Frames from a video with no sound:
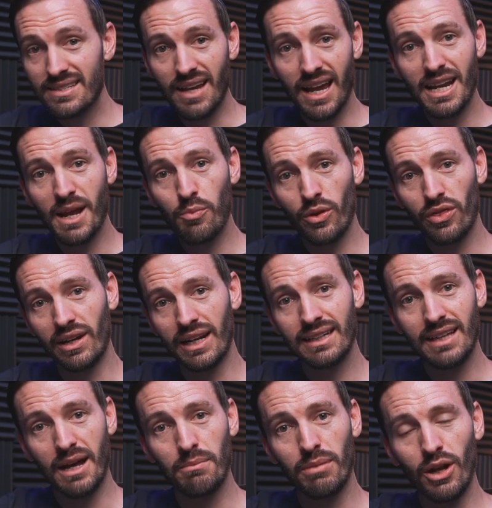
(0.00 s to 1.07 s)
sign up with the link
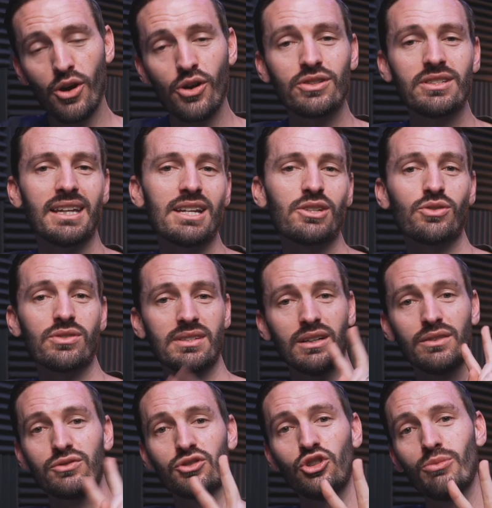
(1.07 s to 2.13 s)
down below to get
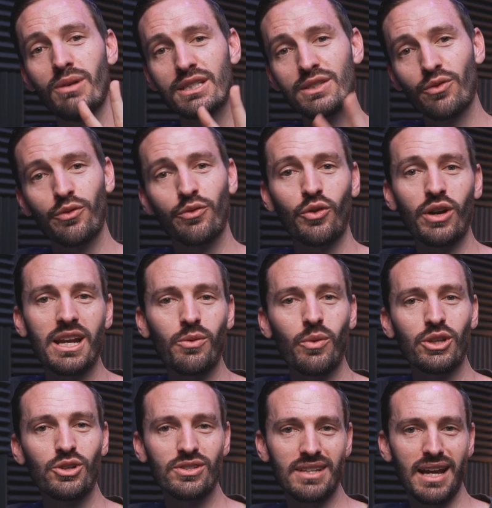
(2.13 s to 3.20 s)
yourself 2 months for free
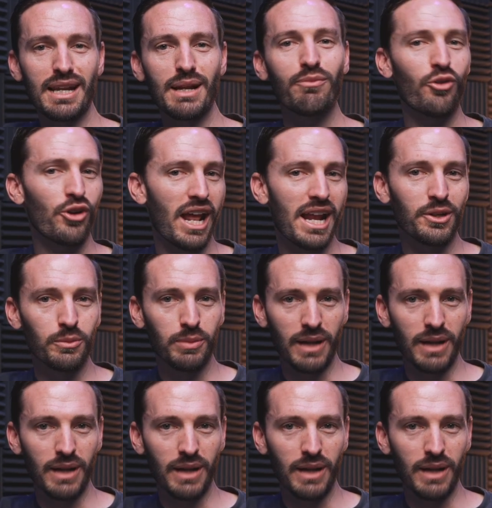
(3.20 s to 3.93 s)
when you sign up for an annual